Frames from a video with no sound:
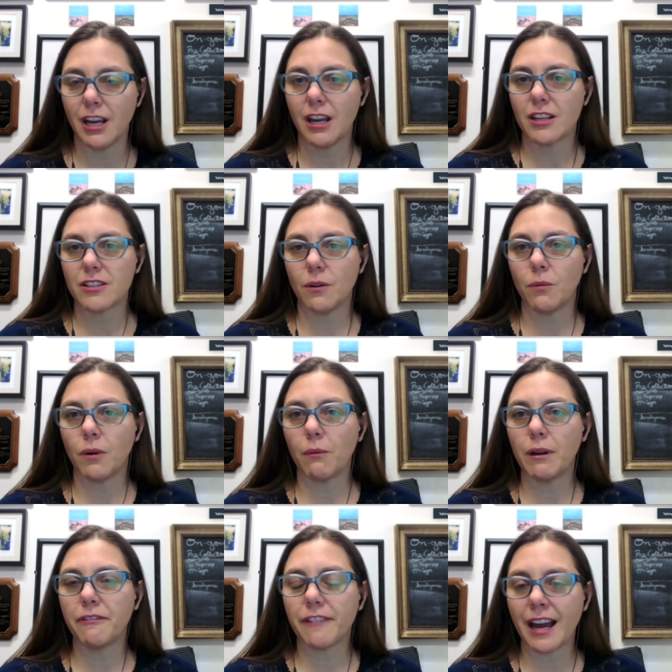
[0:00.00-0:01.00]
So what
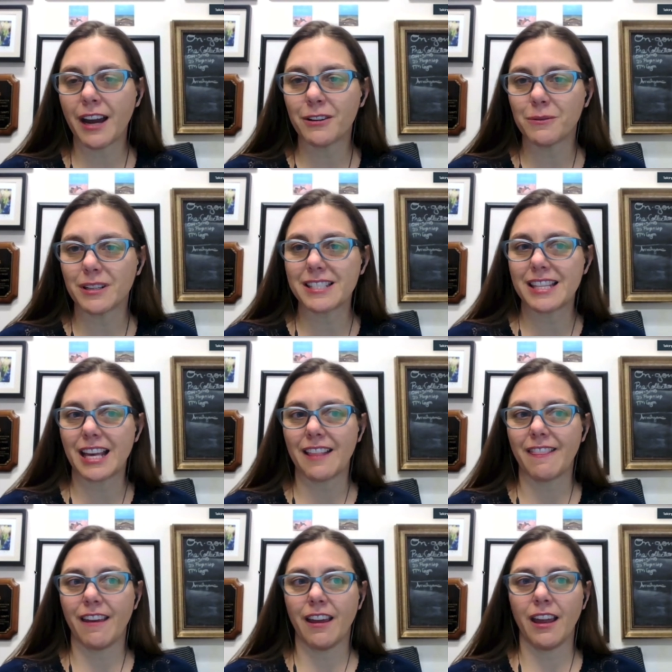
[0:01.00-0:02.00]
we found was
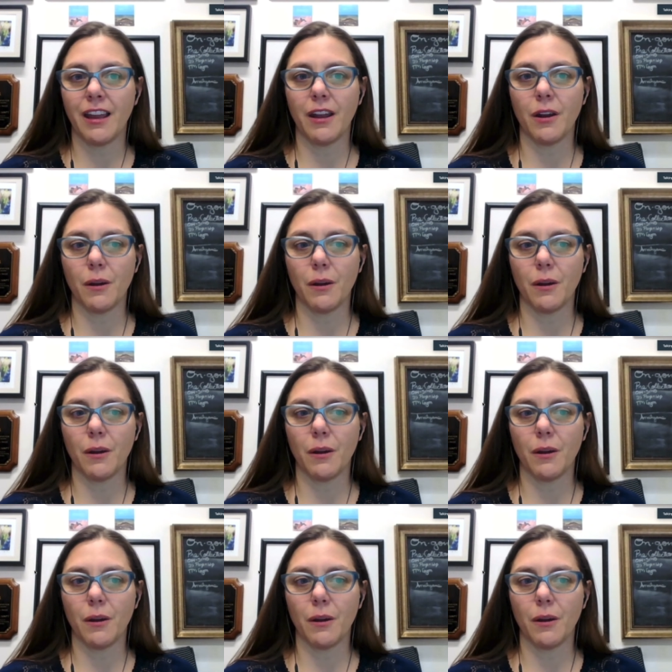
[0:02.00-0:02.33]
that they